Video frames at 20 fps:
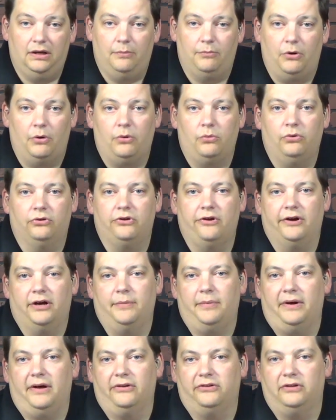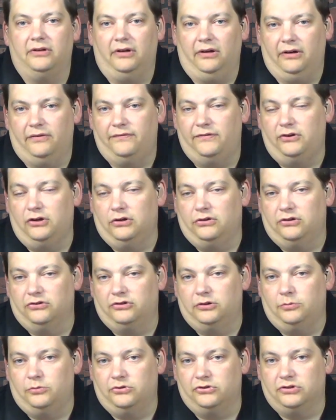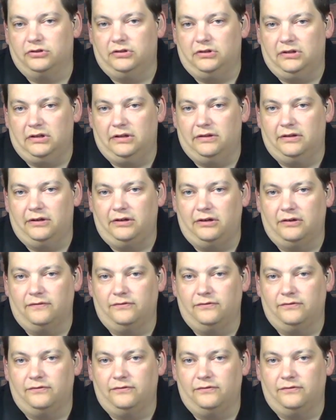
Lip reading: but we will talk about video distribution in the near